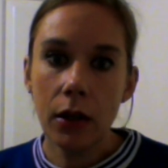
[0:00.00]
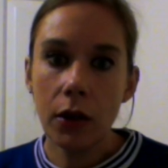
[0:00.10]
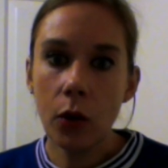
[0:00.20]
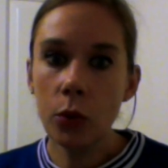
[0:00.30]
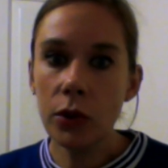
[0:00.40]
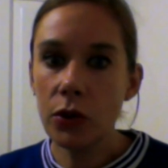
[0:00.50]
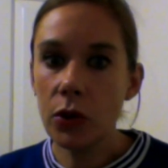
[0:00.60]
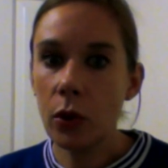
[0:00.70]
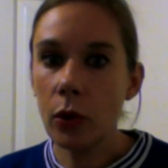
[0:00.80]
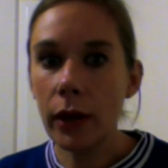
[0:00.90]
all this
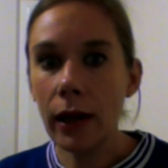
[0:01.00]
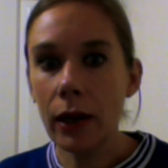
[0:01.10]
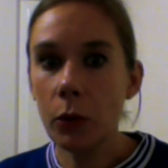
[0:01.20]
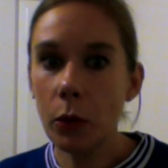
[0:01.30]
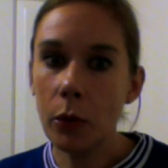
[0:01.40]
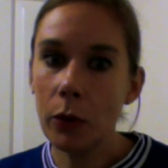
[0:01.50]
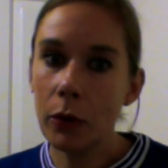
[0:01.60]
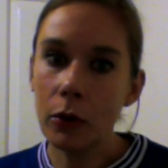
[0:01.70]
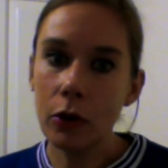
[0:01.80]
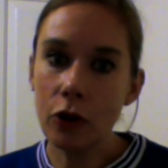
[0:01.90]
talk, yeah, we're a
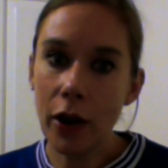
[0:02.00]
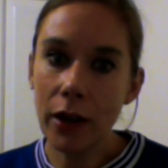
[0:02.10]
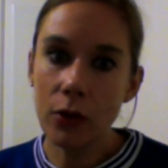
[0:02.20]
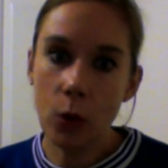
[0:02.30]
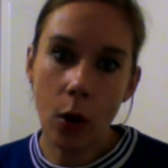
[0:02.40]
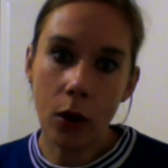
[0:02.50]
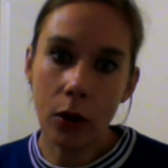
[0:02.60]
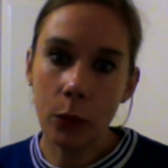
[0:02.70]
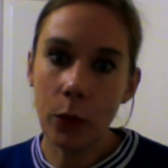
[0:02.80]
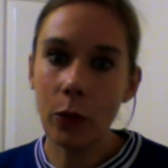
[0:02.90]
great
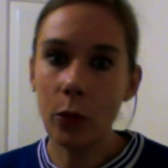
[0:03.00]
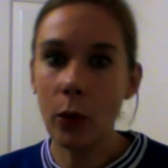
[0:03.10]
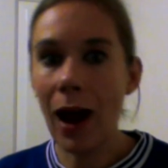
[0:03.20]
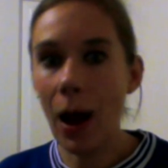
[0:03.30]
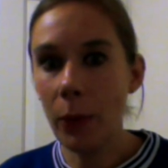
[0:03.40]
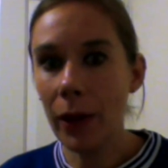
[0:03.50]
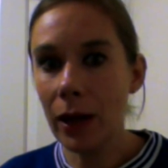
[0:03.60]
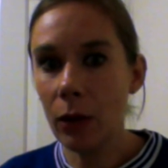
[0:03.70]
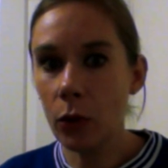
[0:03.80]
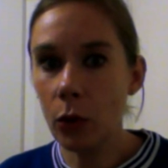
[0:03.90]
squad, we're
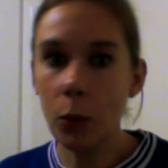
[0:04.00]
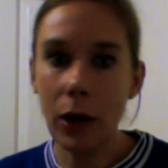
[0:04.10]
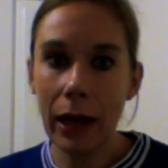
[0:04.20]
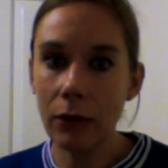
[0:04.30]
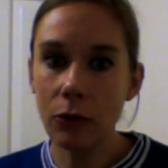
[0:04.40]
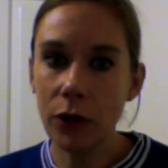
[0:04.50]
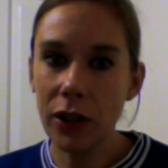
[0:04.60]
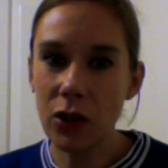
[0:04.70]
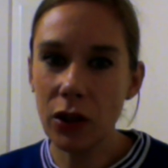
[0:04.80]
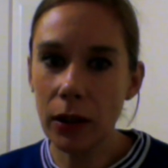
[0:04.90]
happy, we're all playing for
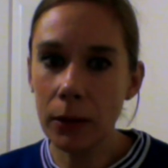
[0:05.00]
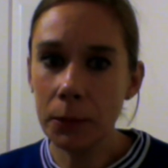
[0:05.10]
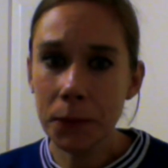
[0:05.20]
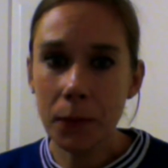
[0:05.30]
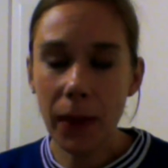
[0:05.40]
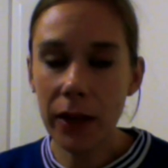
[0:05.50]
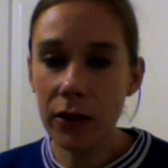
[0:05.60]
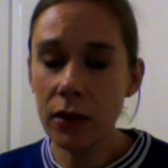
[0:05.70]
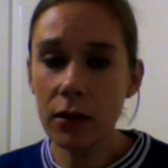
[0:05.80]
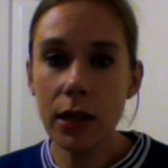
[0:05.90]
each other, it
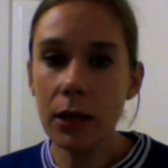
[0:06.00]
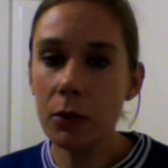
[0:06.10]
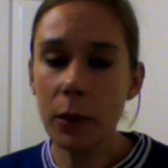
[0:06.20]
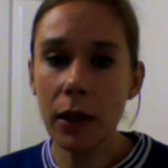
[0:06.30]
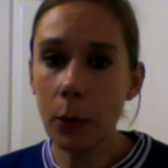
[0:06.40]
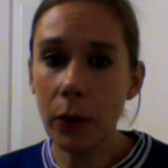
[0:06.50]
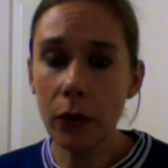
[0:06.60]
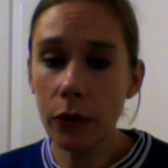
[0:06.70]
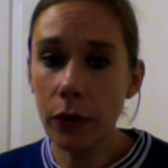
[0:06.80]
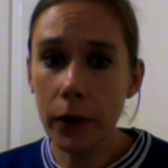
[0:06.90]
doesn't seem to be coming
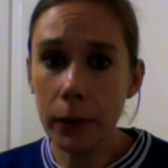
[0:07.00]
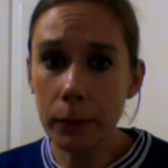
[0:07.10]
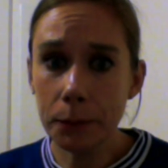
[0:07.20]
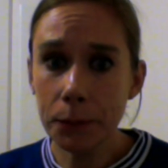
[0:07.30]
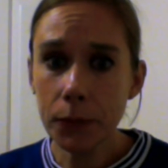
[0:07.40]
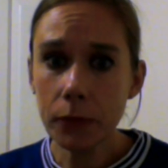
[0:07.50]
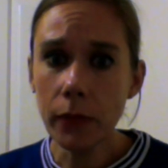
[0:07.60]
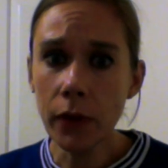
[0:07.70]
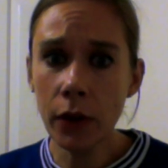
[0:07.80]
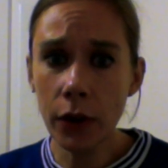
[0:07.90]
through.
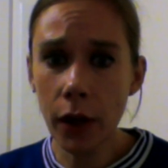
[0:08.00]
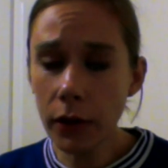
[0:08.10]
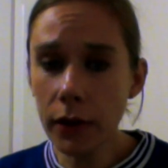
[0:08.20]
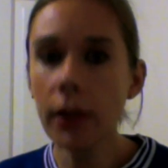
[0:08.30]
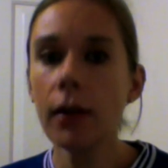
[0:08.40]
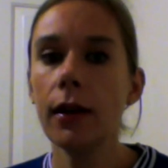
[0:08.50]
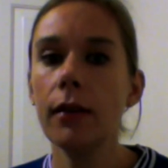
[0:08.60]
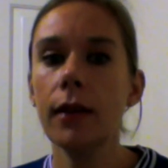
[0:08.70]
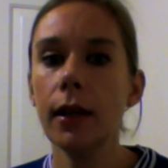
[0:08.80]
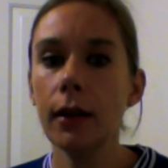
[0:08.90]
The only thing I can
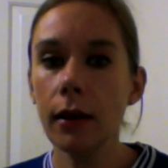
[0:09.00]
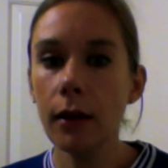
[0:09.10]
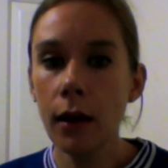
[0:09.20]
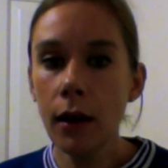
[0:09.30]
think